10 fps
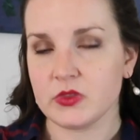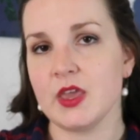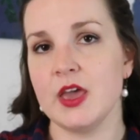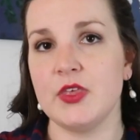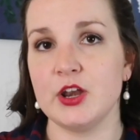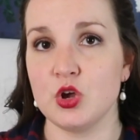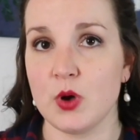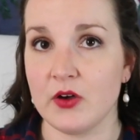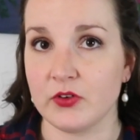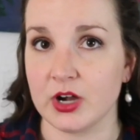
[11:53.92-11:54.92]
and then
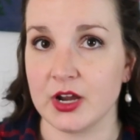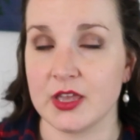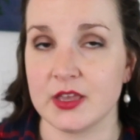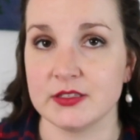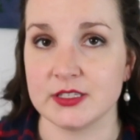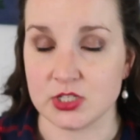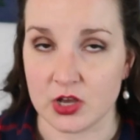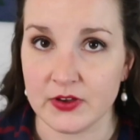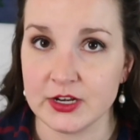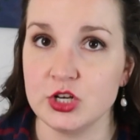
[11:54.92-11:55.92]
whoever does
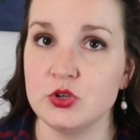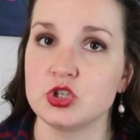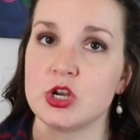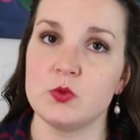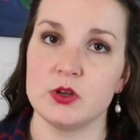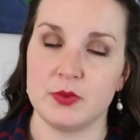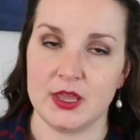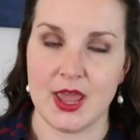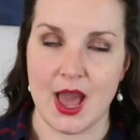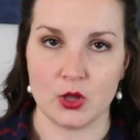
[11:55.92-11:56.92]
not find a new tree would
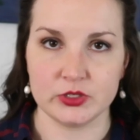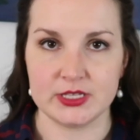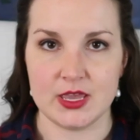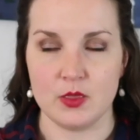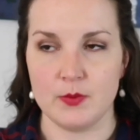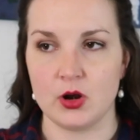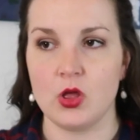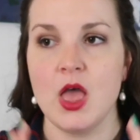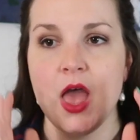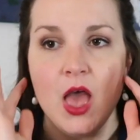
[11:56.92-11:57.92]
be out in the
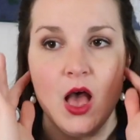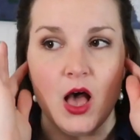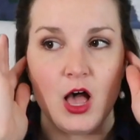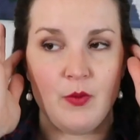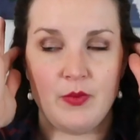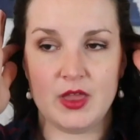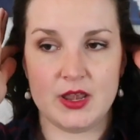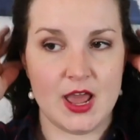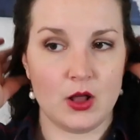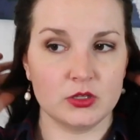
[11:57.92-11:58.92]
middle.
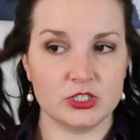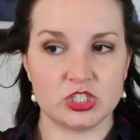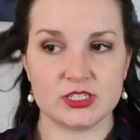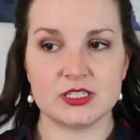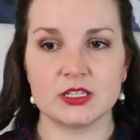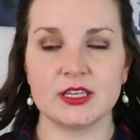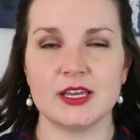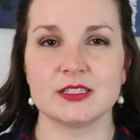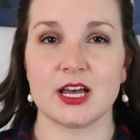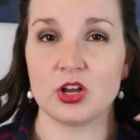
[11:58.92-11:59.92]
Now
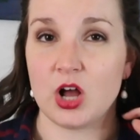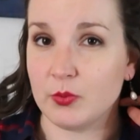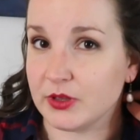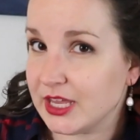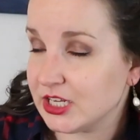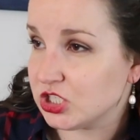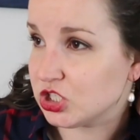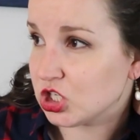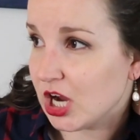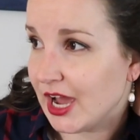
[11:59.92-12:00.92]
logistically, it's kind of complicated to
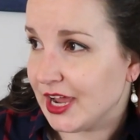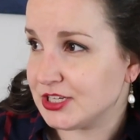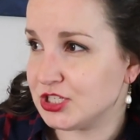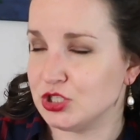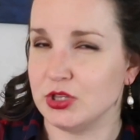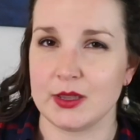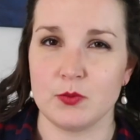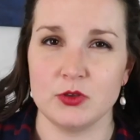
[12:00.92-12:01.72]
try to do, like,